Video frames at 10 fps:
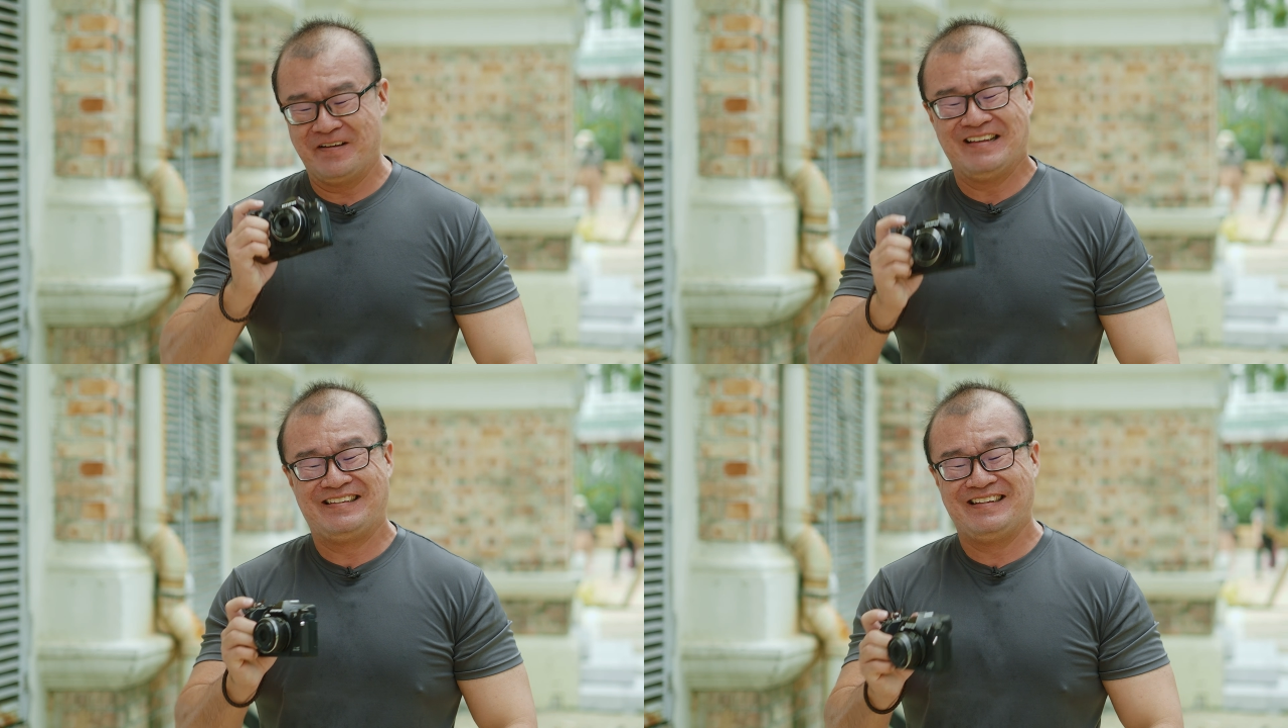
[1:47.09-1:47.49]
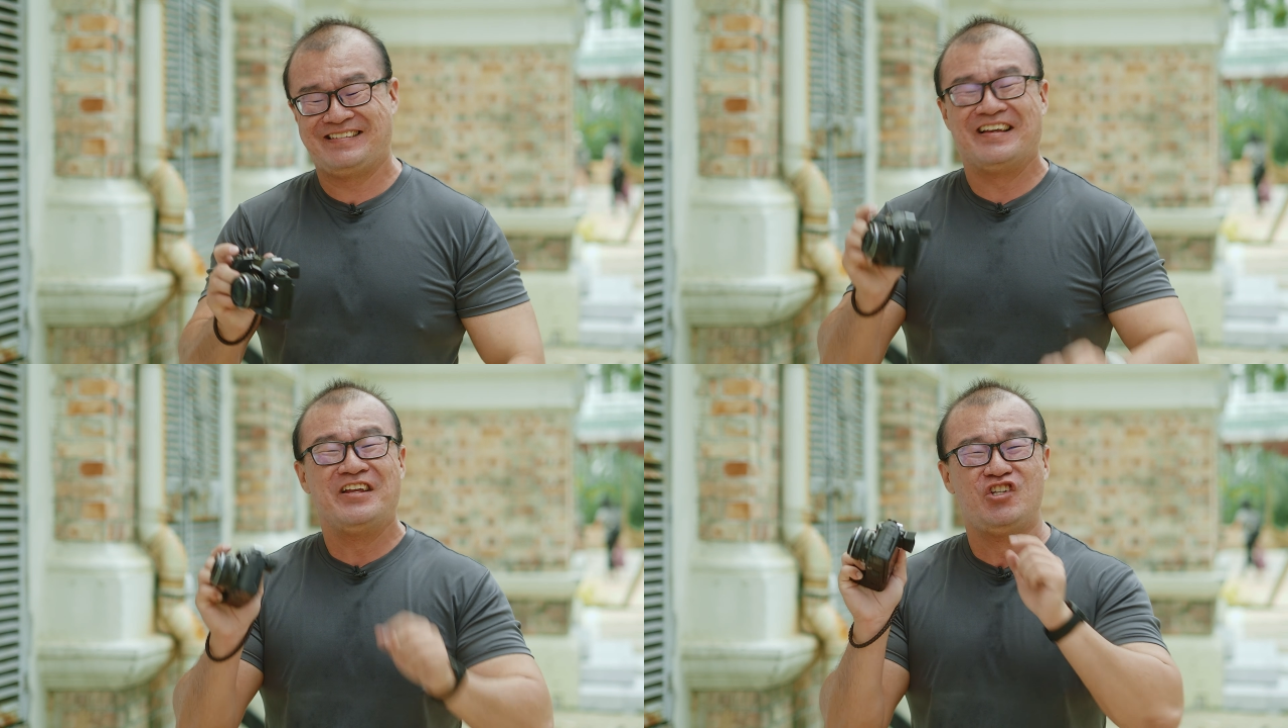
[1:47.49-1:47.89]
is
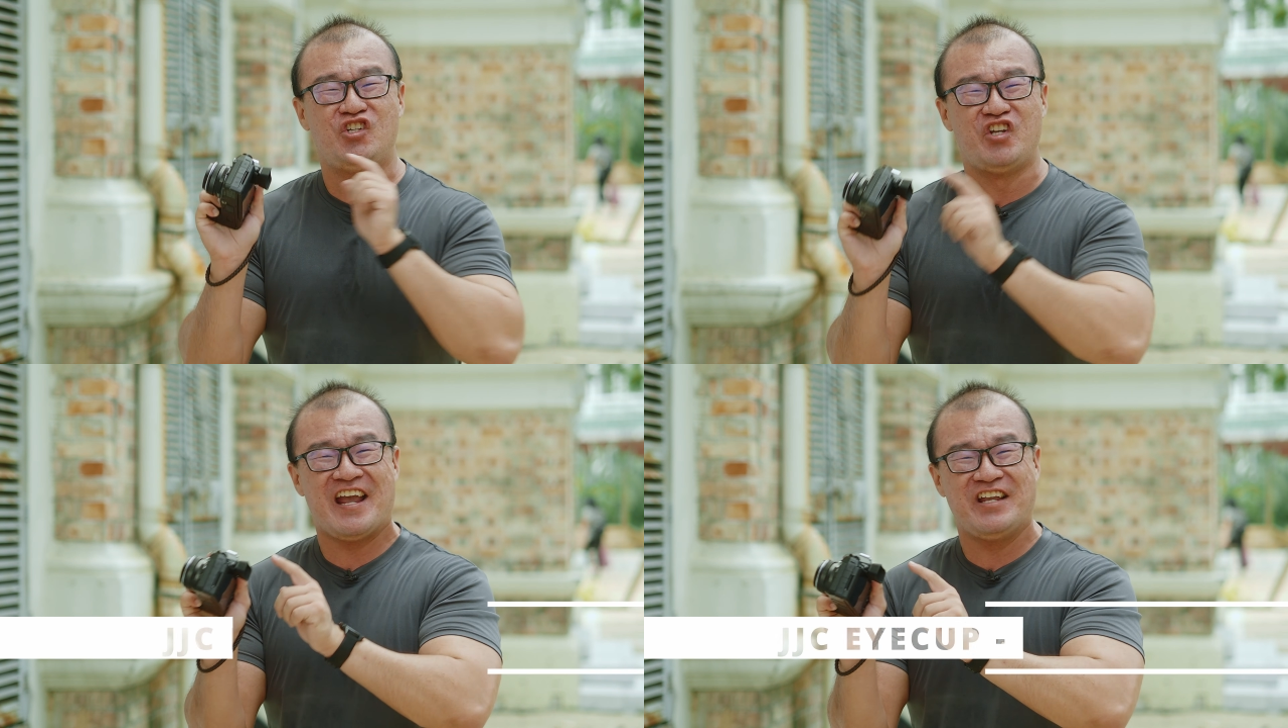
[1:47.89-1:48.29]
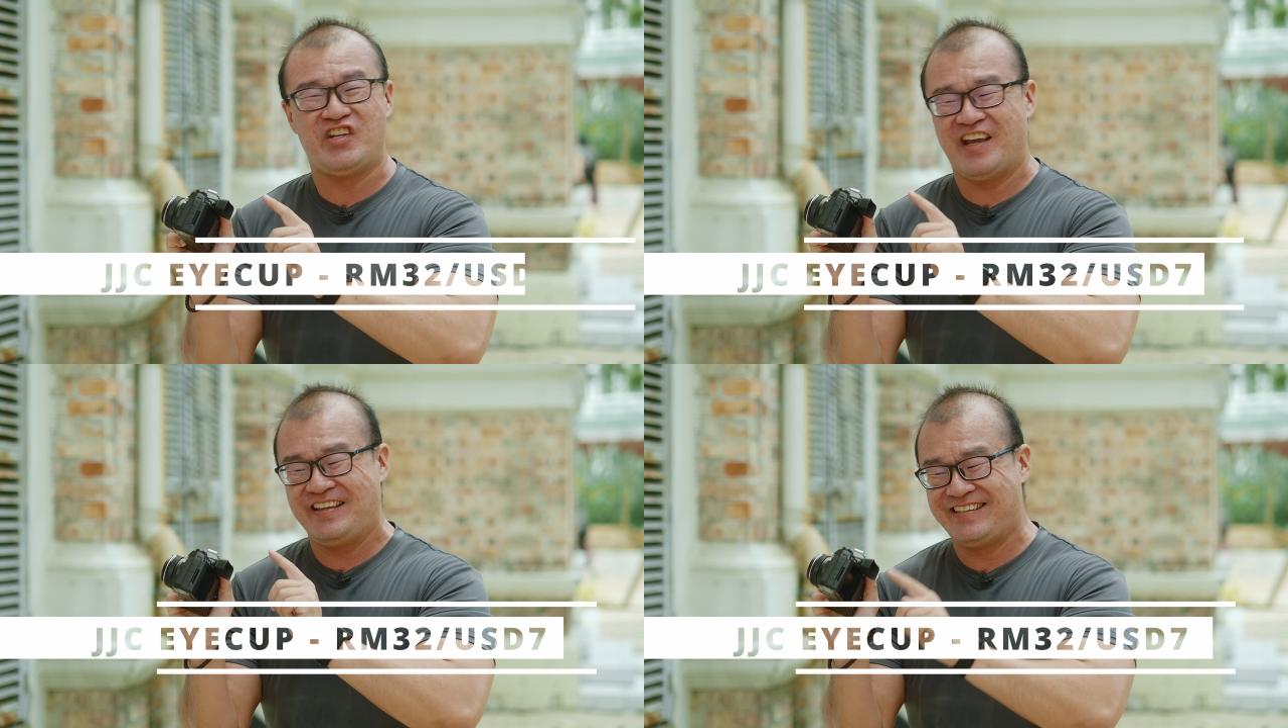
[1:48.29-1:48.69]
this
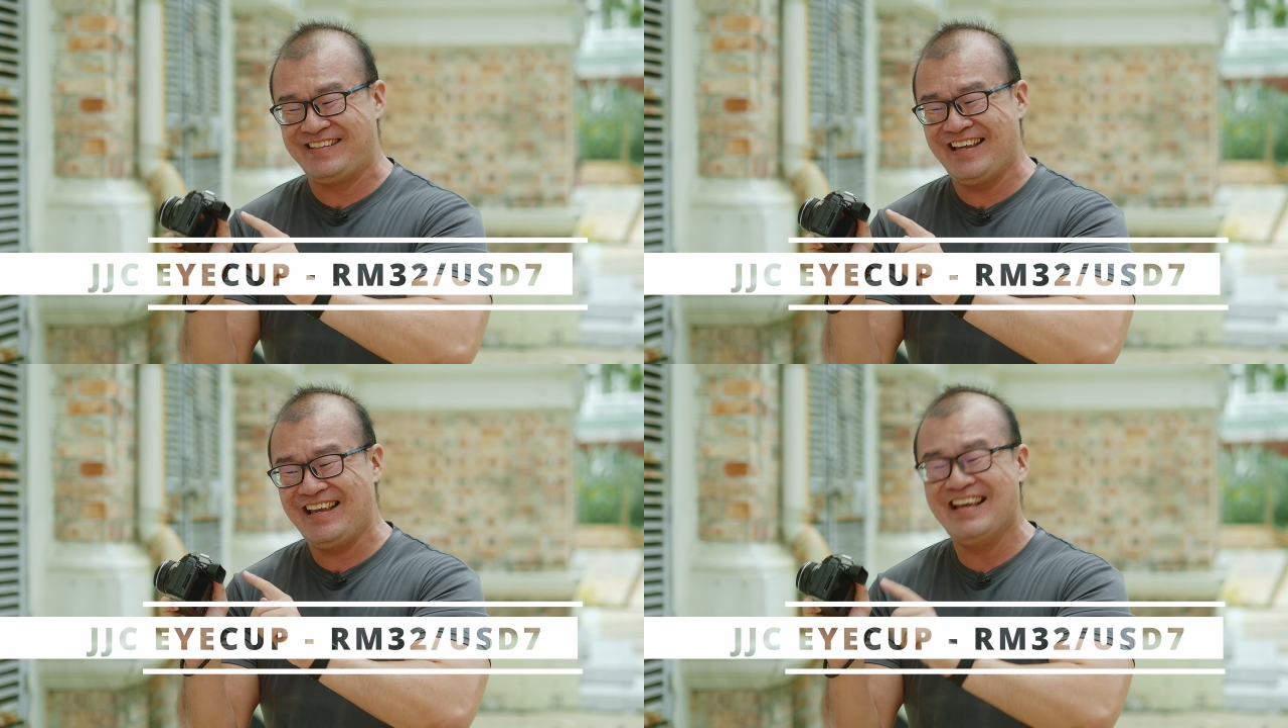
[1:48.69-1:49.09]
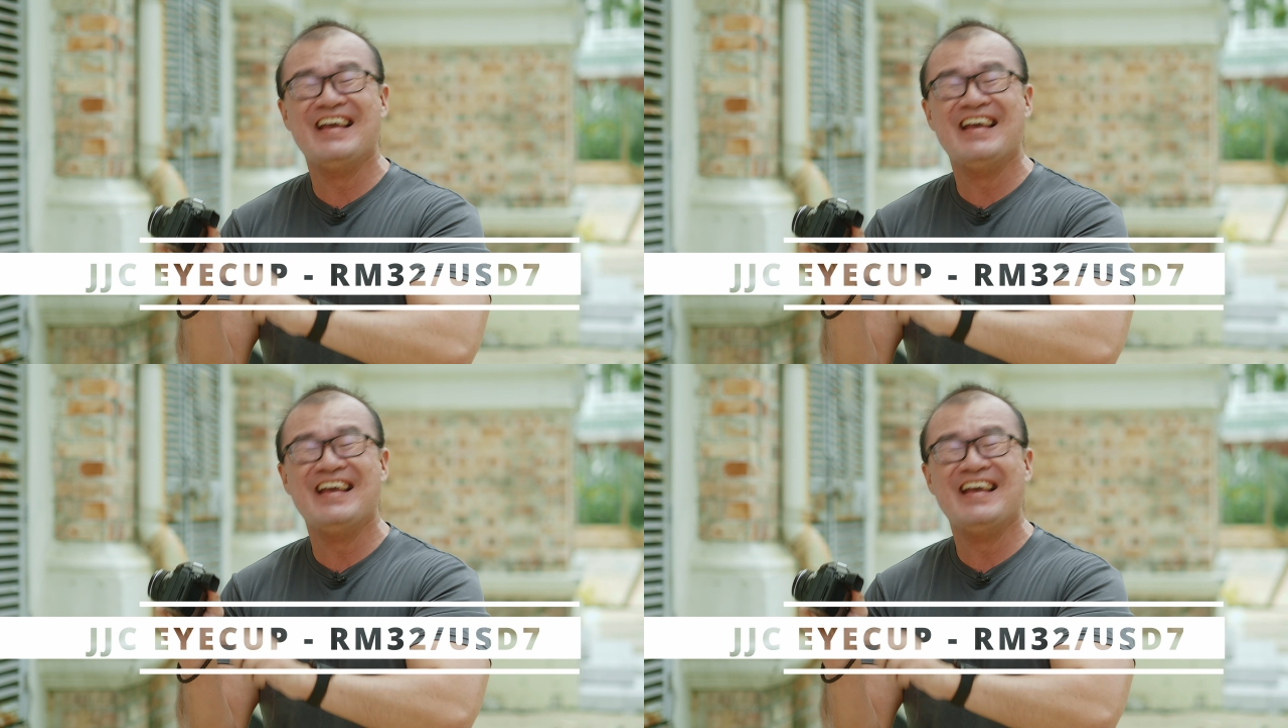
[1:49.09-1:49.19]
JJC